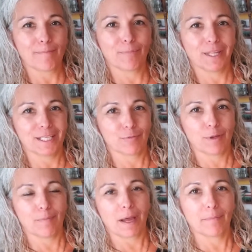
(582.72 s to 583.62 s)
Please
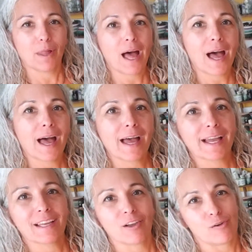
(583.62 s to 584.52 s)
read my
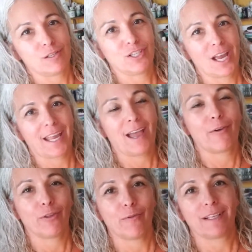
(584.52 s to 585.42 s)
blog. Go check
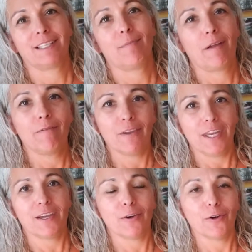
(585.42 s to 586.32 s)
out the rest of my
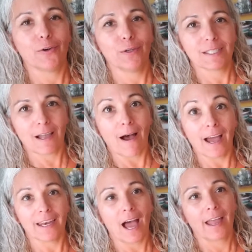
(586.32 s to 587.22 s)
videos
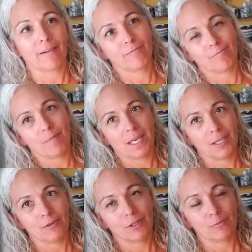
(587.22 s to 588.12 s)
on, I have many
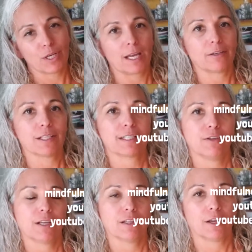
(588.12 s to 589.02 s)
YouTube channels, so
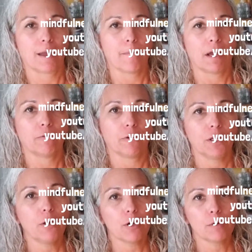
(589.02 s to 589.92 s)
you can look at Mindful
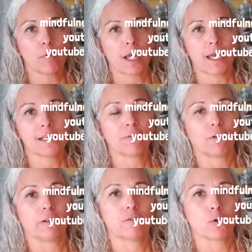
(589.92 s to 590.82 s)
Yoga Breaks,
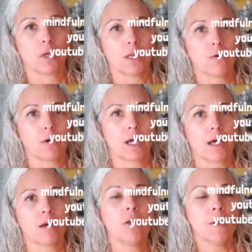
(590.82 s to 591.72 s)
Full of Joy
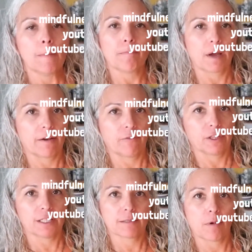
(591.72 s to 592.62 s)
Yoga,
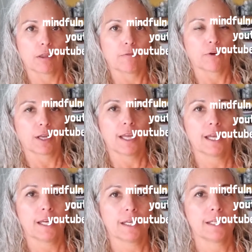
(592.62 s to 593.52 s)
Mindfulness Month for
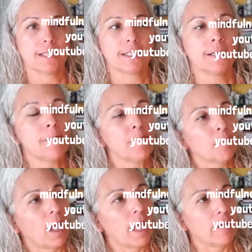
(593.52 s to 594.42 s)
Kids.
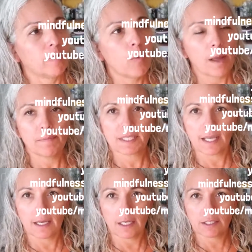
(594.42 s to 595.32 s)
I have
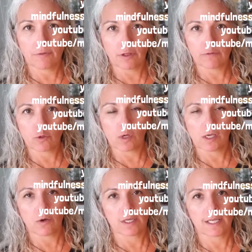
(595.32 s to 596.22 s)
websites,
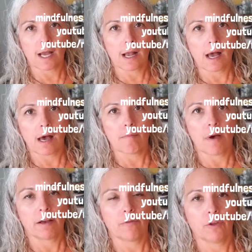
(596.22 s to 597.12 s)
fullofjoyyoga.com,
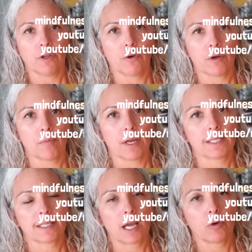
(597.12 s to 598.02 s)

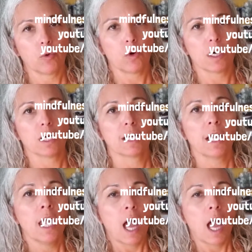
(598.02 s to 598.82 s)
mindfulyogabreaks.org.